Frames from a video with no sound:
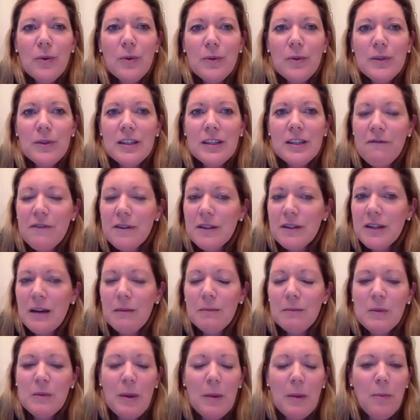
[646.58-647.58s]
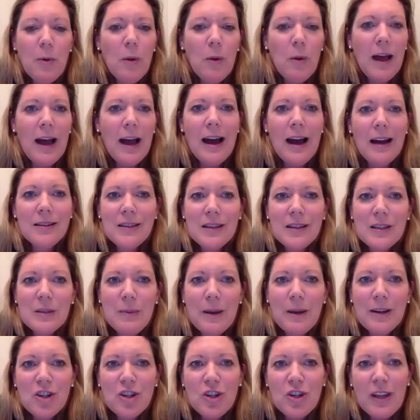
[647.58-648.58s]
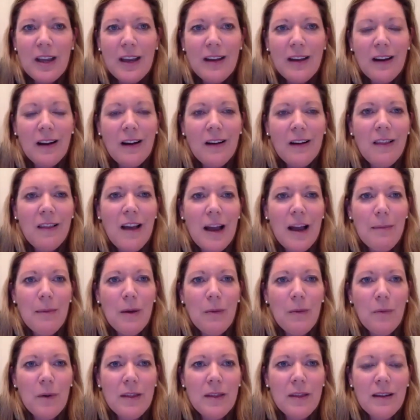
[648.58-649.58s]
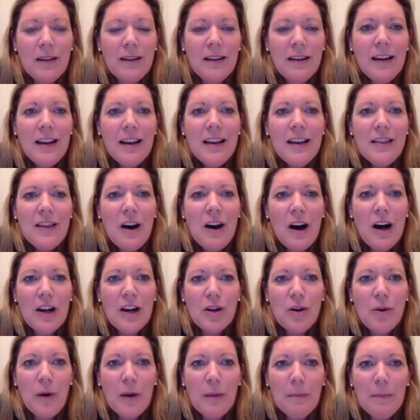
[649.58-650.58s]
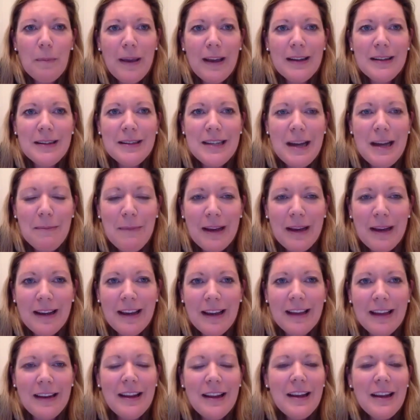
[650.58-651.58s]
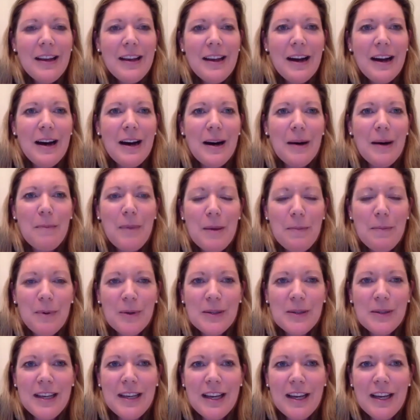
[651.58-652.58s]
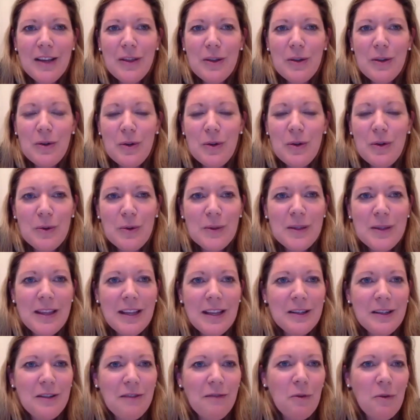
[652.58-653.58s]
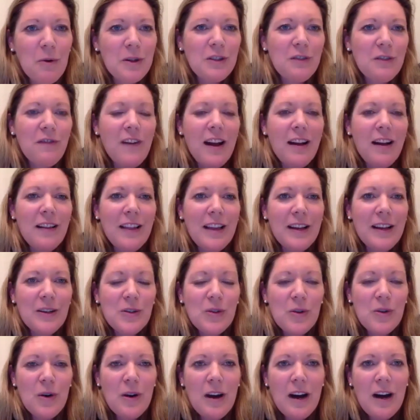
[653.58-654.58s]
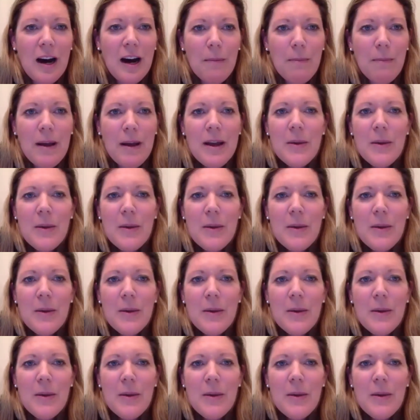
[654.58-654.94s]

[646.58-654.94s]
Different times people will ask, especially in a climate with the ongoing pandemic and people seeing in the news that divorce filings are up.